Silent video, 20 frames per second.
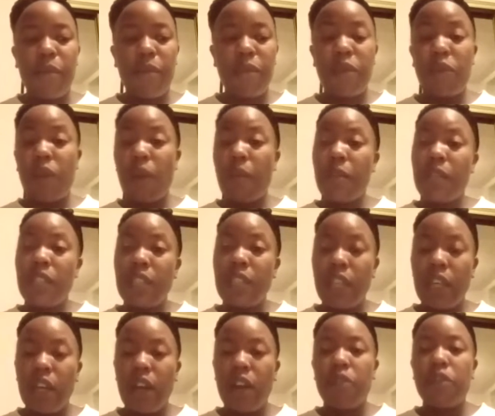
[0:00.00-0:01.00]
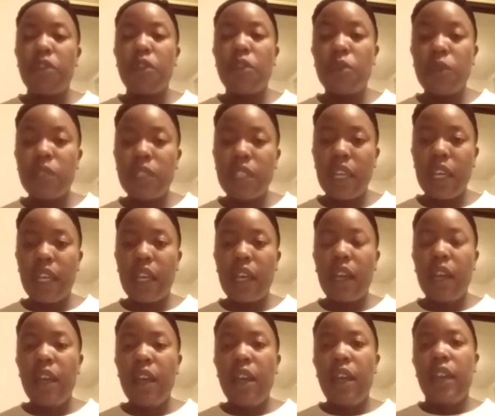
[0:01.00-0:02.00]
the remedy of
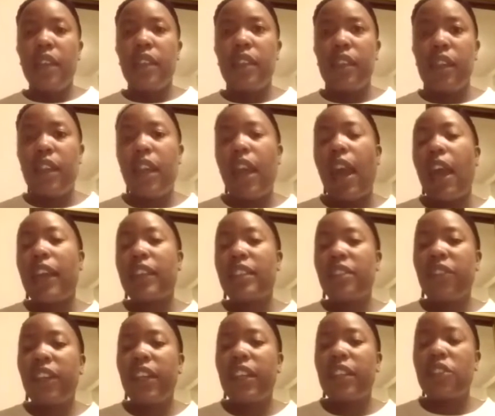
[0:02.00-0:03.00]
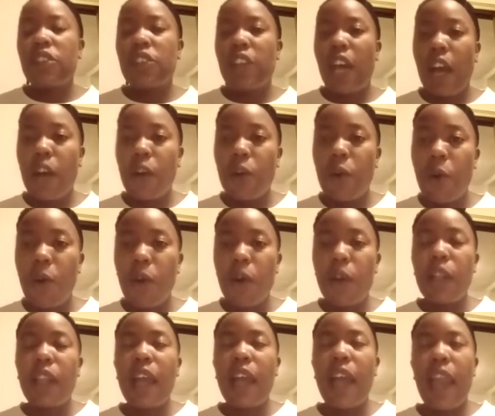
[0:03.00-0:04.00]
using the activated
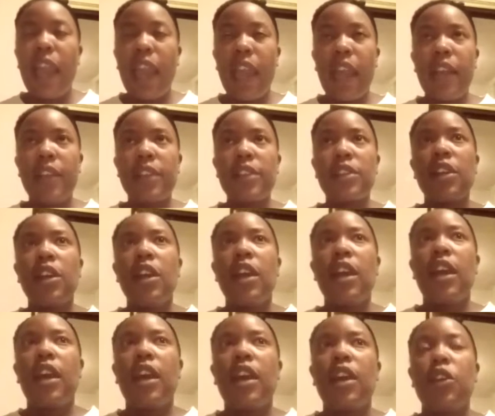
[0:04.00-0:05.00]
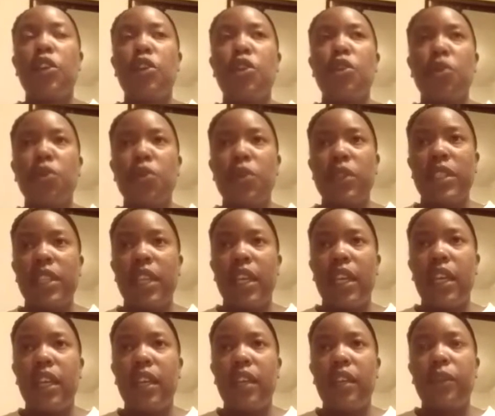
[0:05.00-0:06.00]
charcoal and
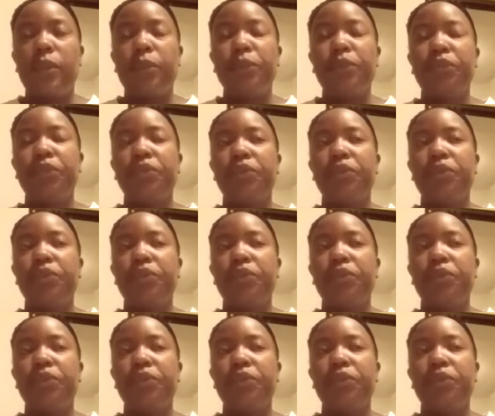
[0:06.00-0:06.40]
using